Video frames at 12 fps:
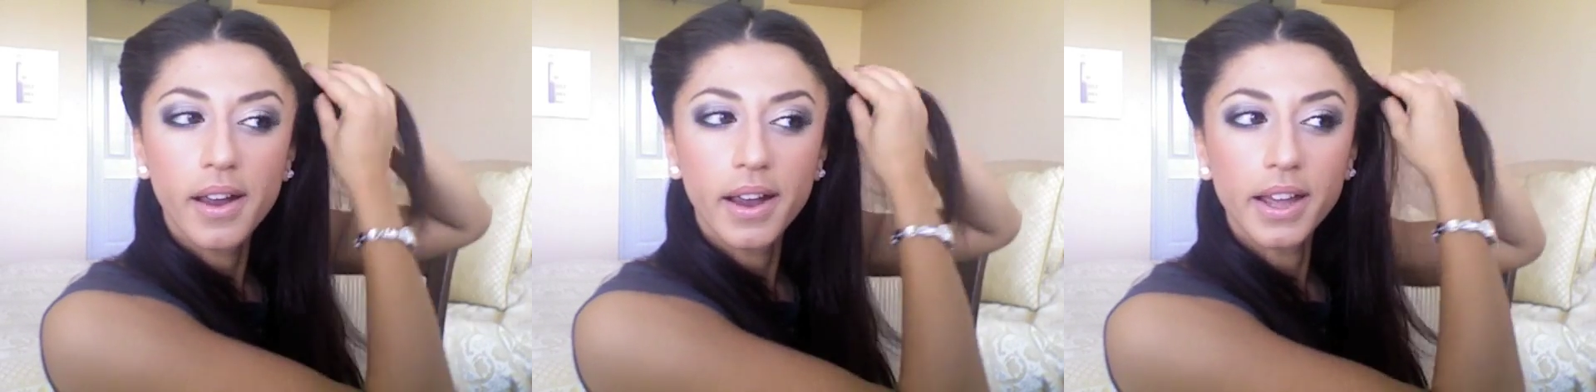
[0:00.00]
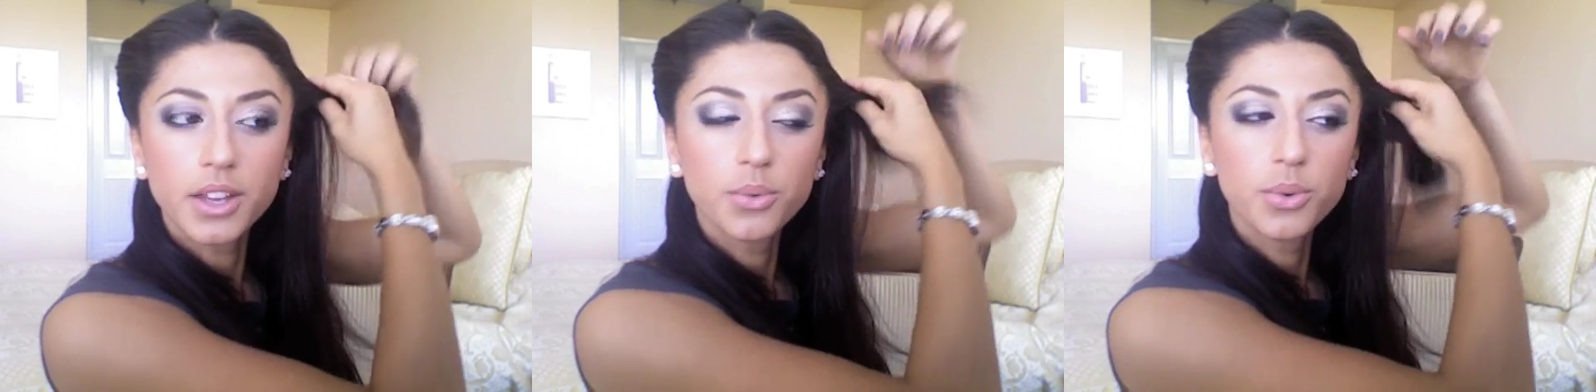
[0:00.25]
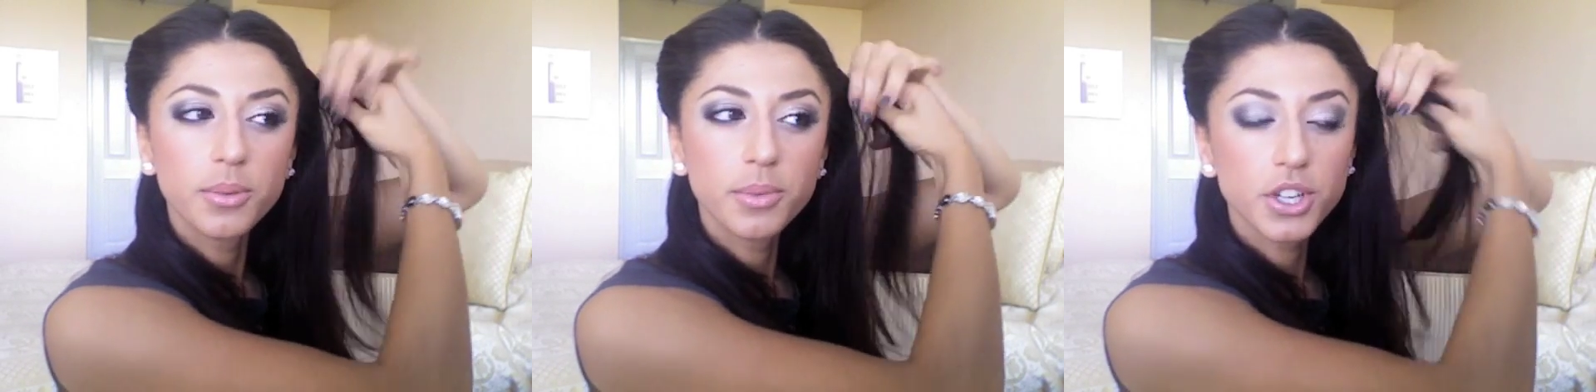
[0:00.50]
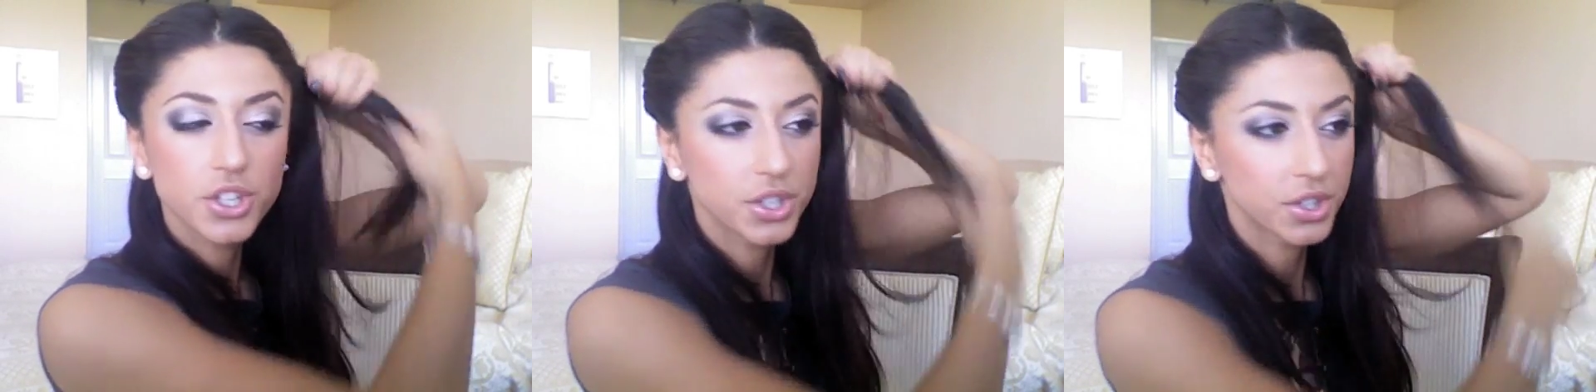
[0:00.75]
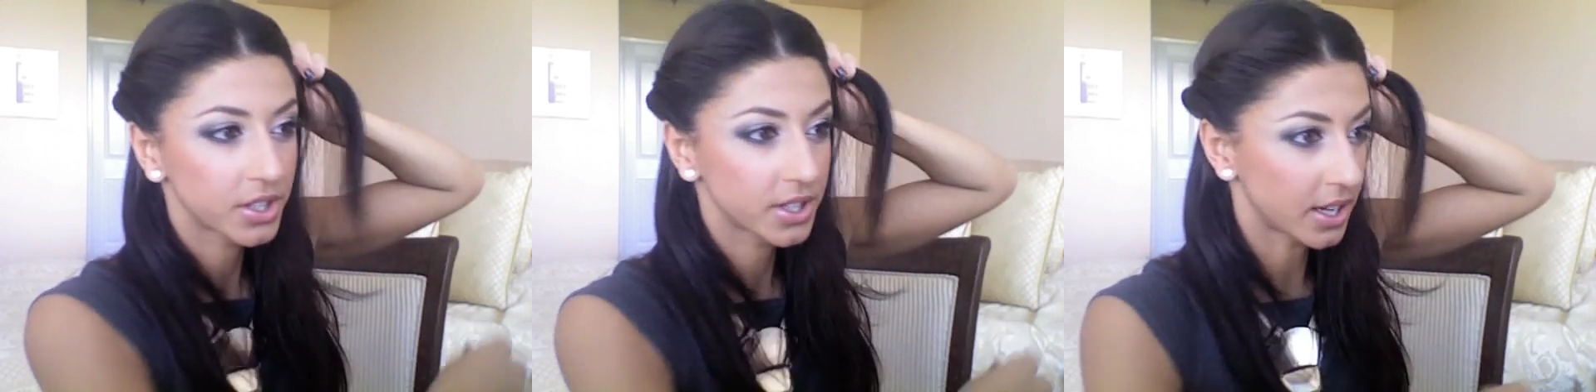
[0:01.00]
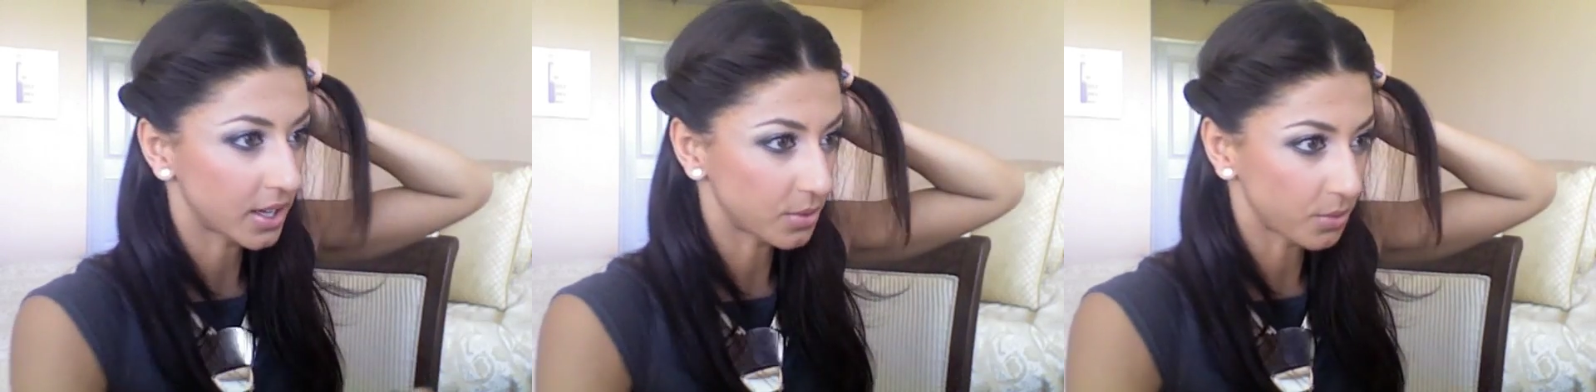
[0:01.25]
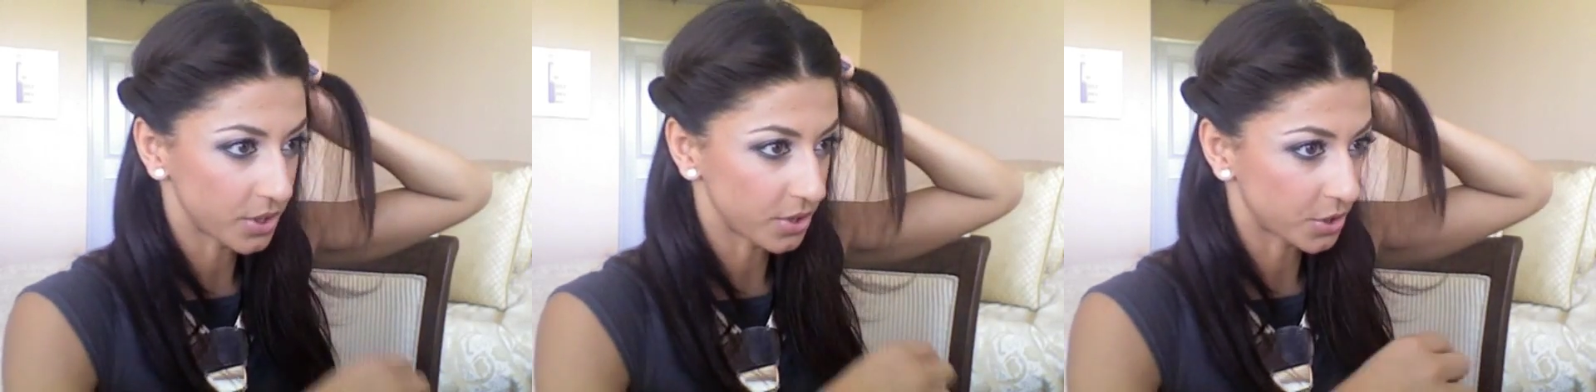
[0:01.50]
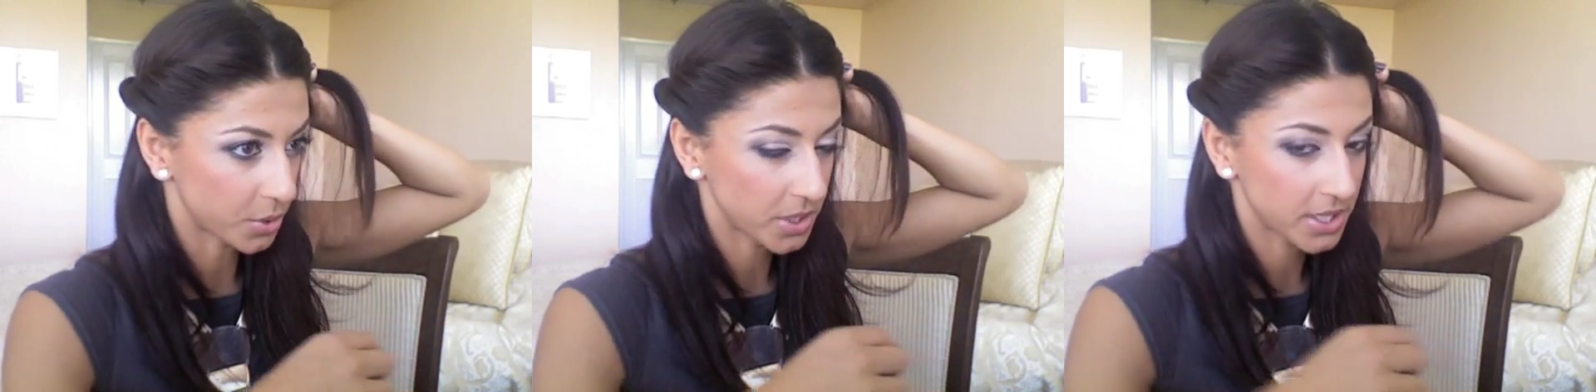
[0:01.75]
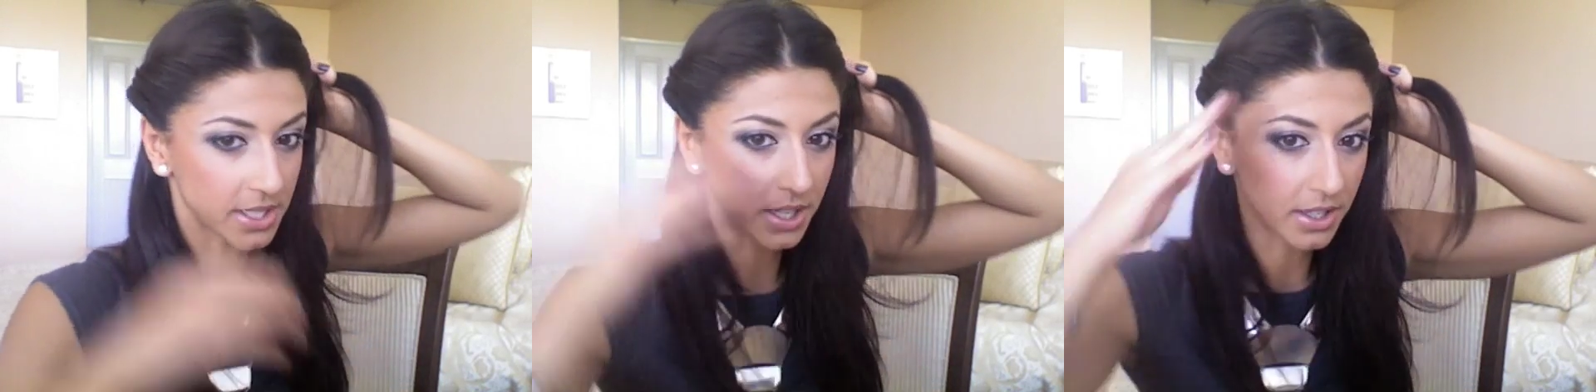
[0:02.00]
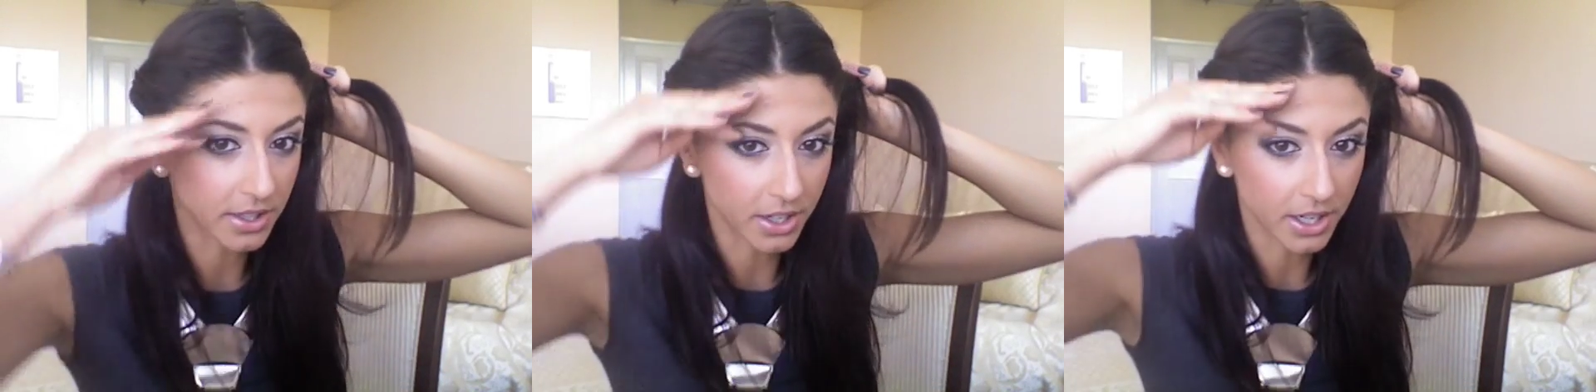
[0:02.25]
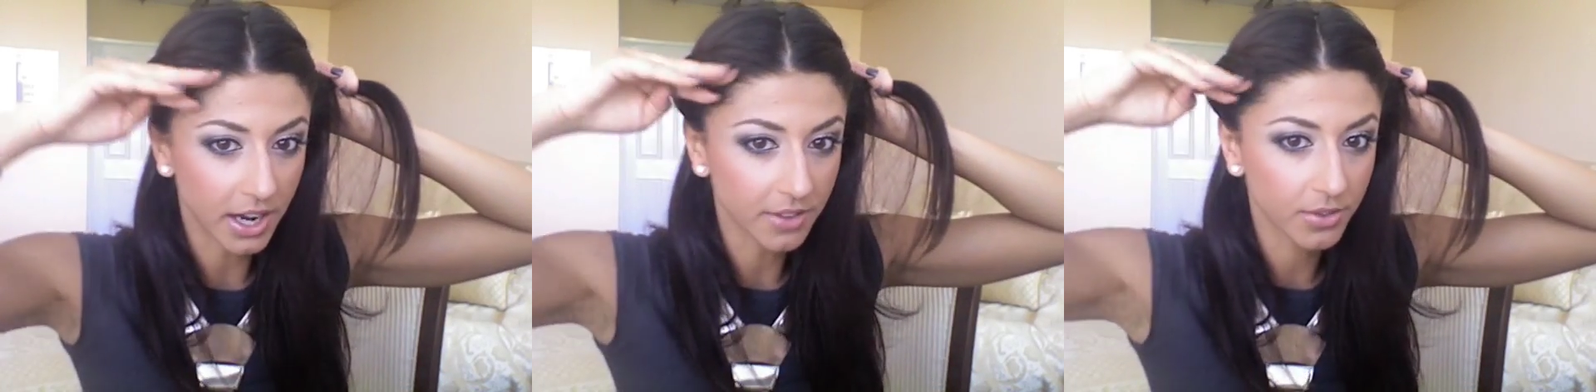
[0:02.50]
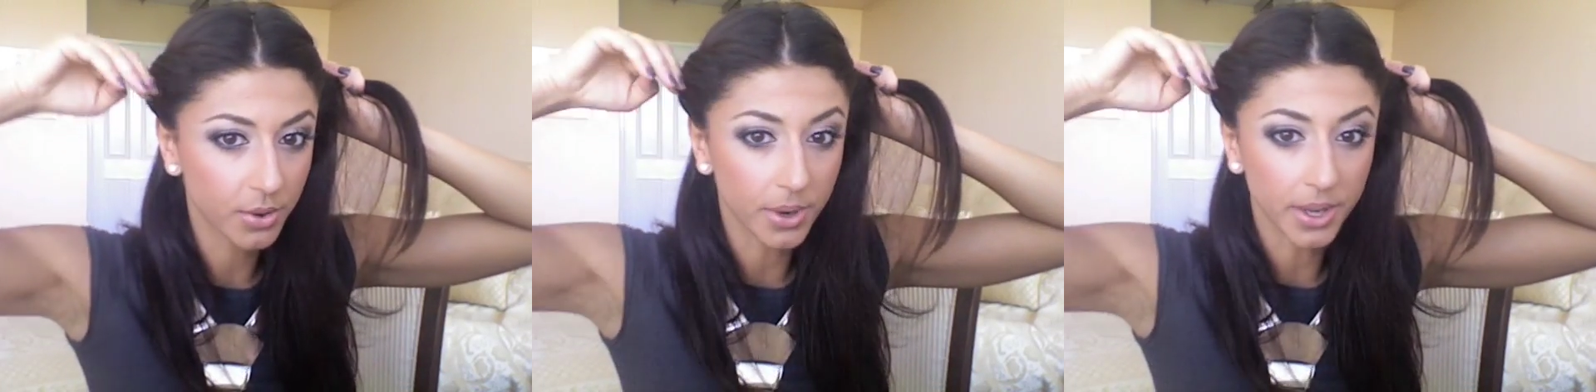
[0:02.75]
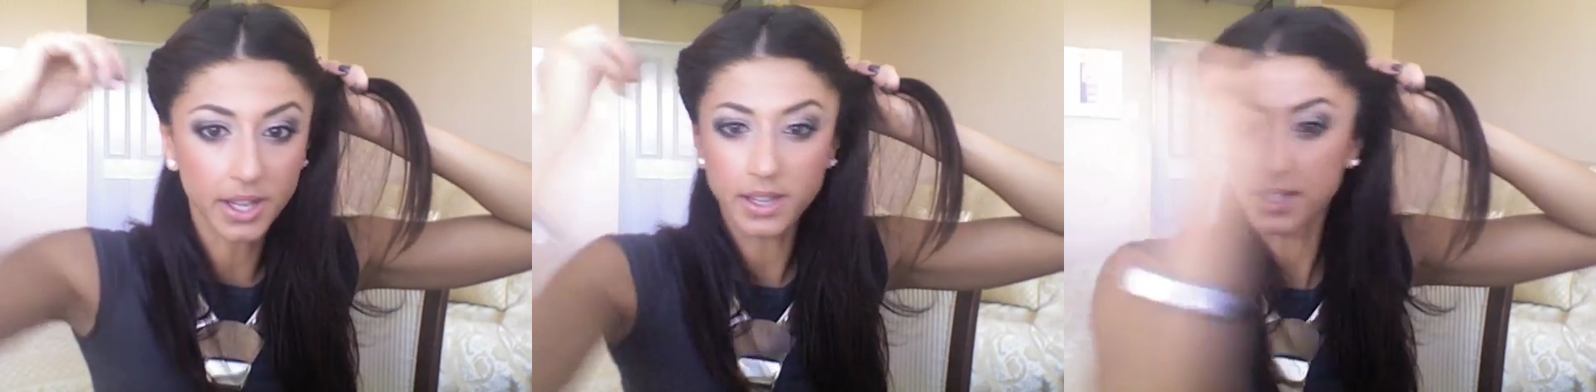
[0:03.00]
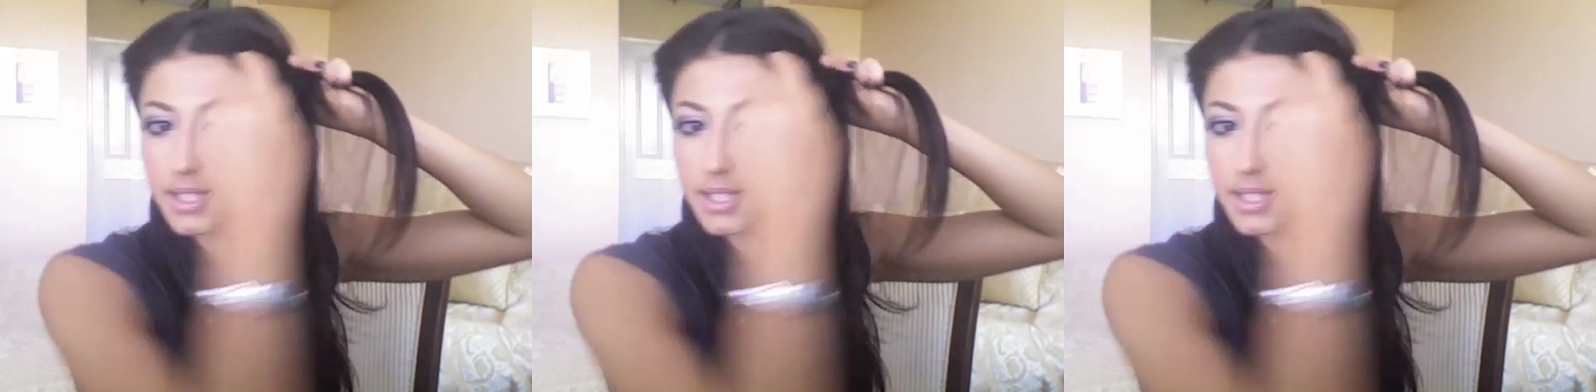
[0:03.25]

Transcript: and you want to make sure that when you're twisting they're kind of going in the